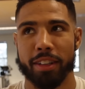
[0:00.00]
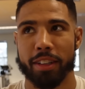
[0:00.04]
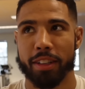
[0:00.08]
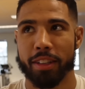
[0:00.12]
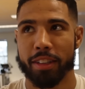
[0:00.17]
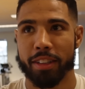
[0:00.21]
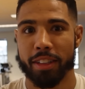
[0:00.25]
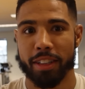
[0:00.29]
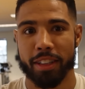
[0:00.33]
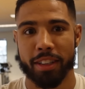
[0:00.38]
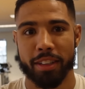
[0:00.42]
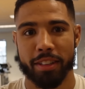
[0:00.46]

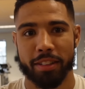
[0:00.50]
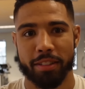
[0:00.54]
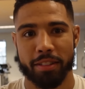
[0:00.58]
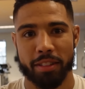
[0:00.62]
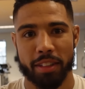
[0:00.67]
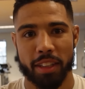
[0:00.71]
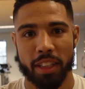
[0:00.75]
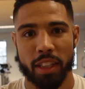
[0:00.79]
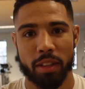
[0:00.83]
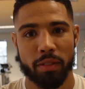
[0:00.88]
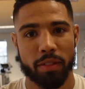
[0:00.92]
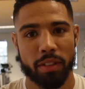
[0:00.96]
you know?
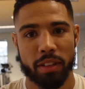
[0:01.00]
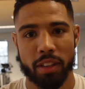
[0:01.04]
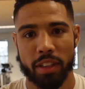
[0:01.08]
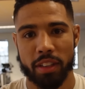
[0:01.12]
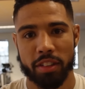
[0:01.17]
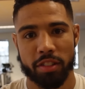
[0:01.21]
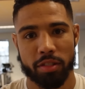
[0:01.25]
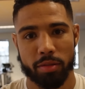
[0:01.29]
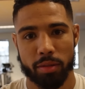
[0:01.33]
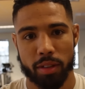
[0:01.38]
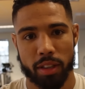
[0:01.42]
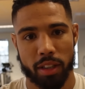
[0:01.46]
Even
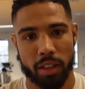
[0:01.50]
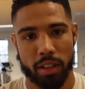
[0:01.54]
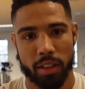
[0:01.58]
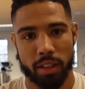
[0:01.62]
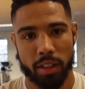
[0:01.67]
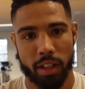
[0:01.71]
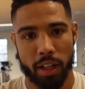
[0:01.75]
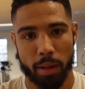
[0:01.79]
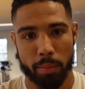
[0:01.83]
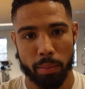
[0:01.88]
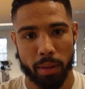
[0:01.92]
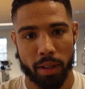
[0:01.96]
this week.
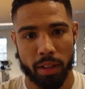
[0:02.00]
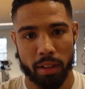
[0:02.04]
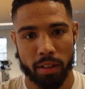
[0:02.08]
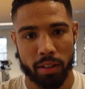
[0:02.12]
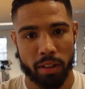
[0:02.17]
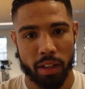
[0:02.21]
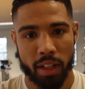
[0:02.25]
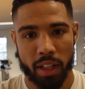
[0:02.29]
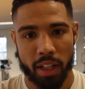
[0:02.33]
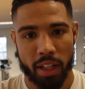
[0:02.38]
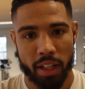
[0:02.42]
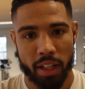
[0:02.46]
I mean,